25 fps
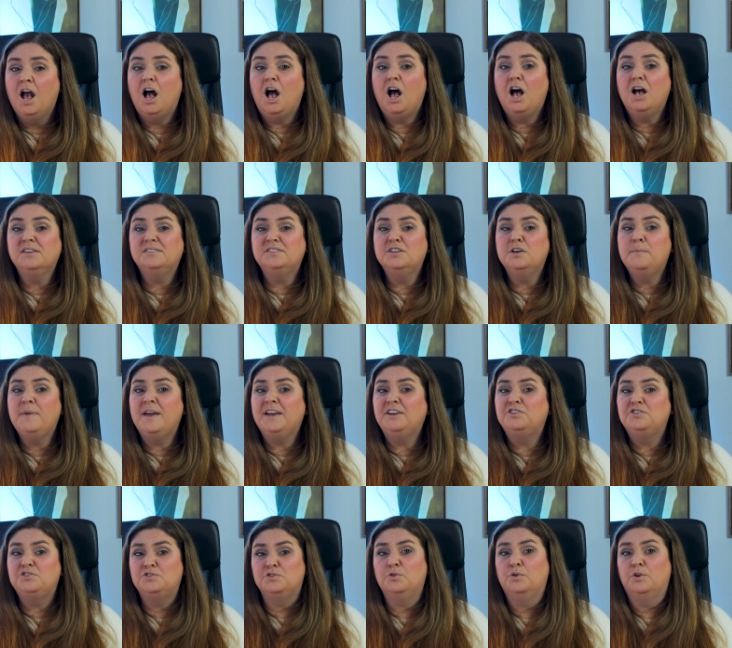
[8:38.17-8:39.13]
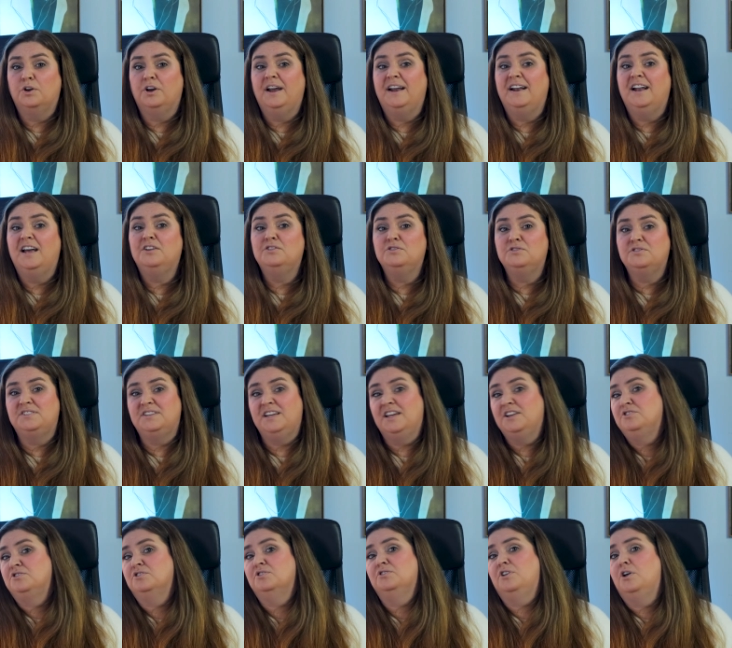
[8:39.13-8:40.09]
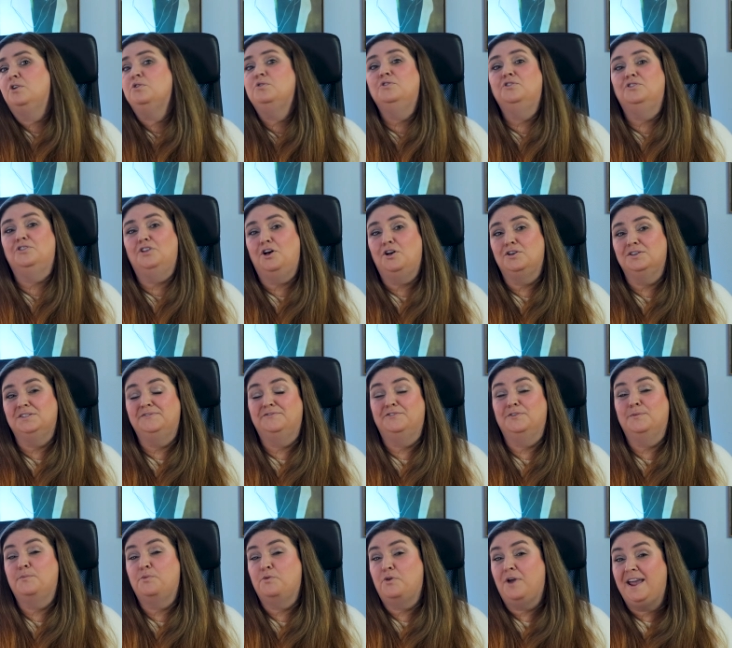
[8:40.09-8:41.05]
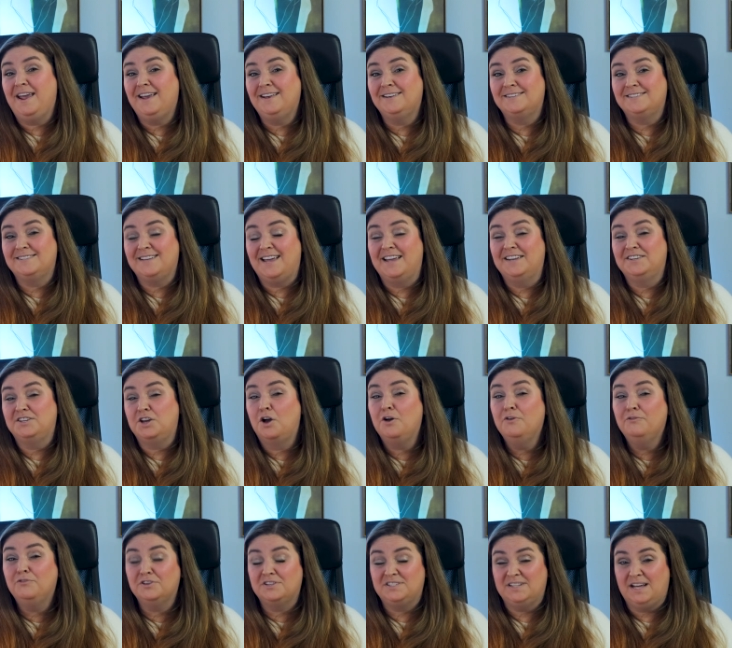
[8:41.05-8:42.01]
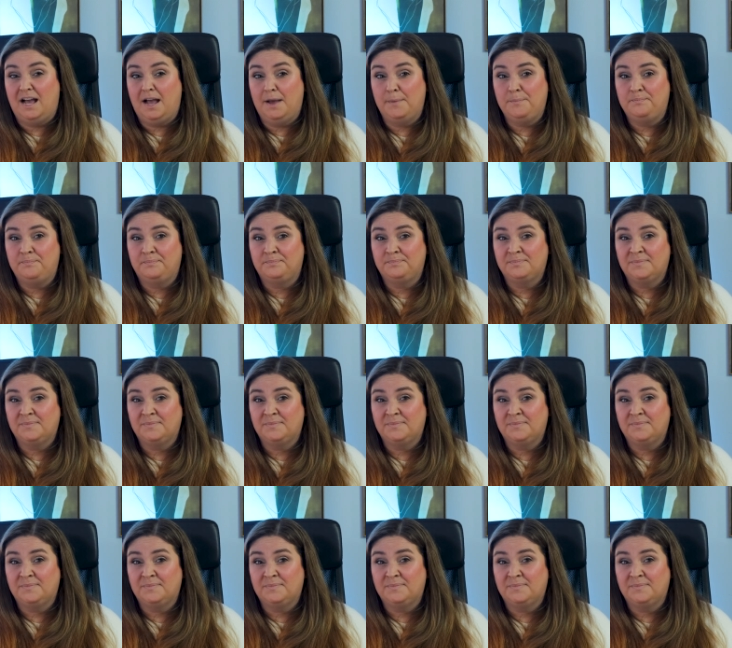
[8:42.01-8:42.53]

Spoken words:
Also make sure and understand your local laws for breaks and overtime.